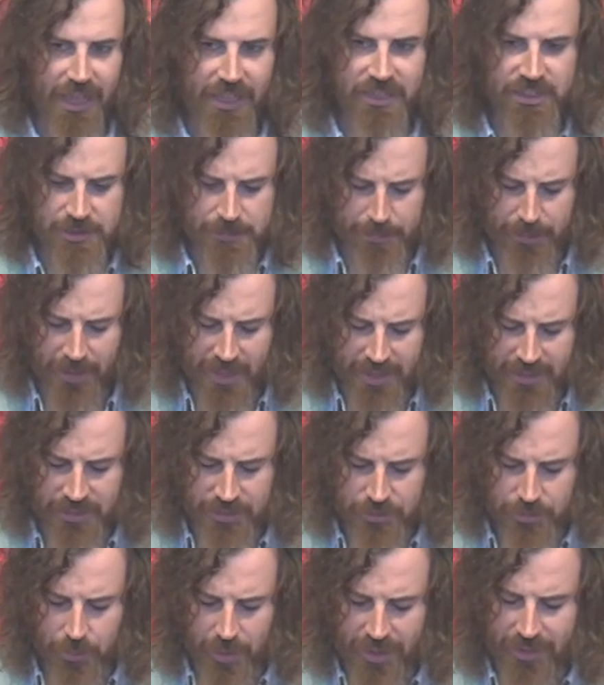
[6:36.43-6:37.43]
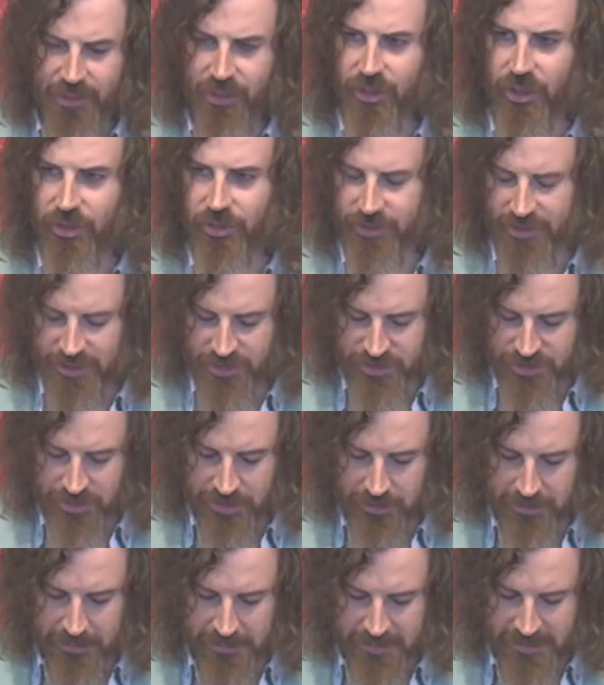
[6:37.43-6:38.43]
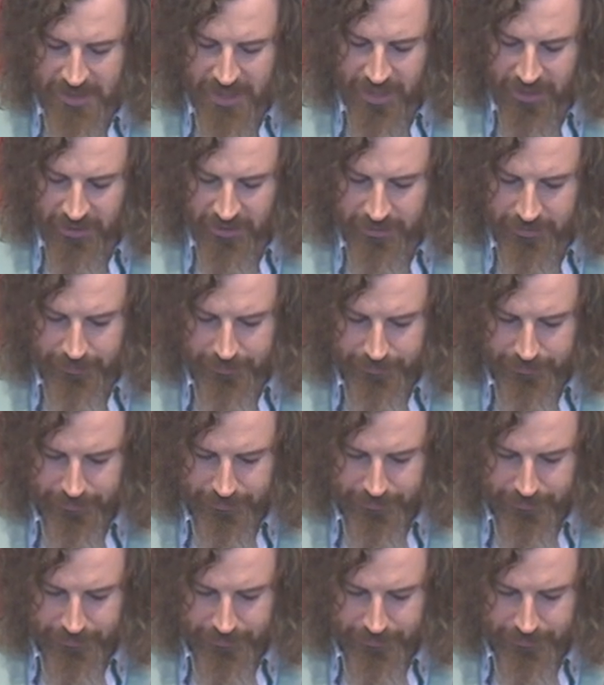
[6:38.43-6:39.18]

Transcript: explains why God is so upset.